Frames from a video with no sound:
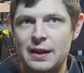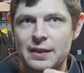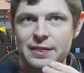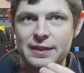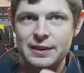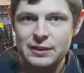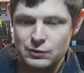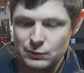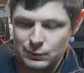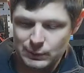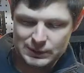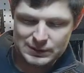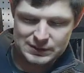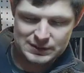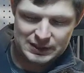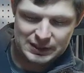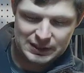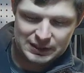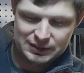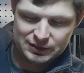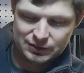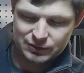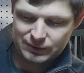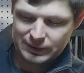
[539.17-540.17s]
This one's
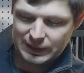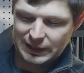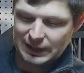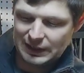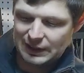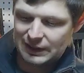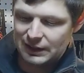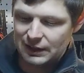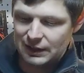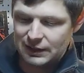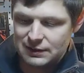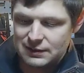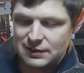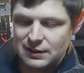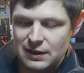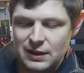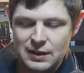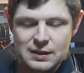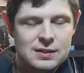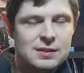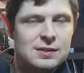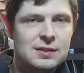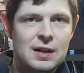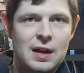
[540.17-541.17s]
integrated, and it's a
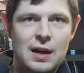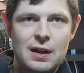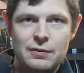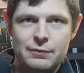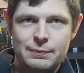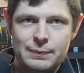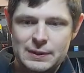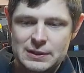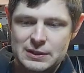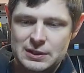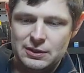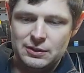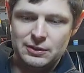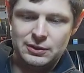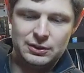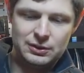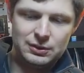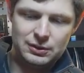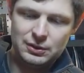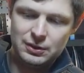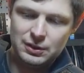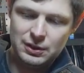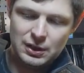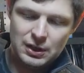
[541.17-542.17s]
nice soft material.